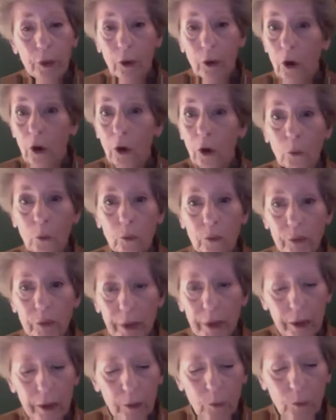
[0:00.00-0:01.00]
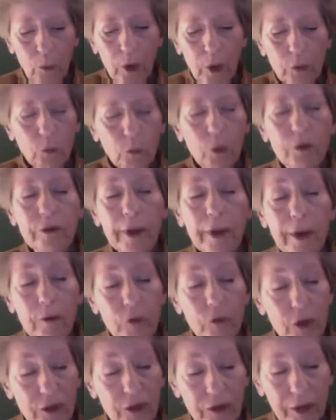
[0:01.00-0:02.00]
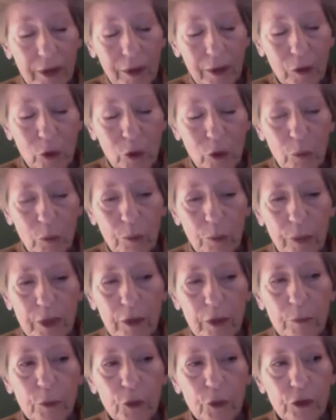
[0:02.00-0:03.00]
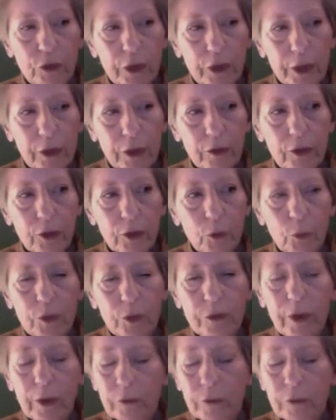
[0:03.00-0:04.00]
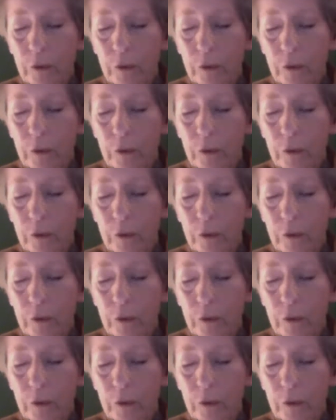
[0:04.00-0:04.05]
all one with everything, but in particular with other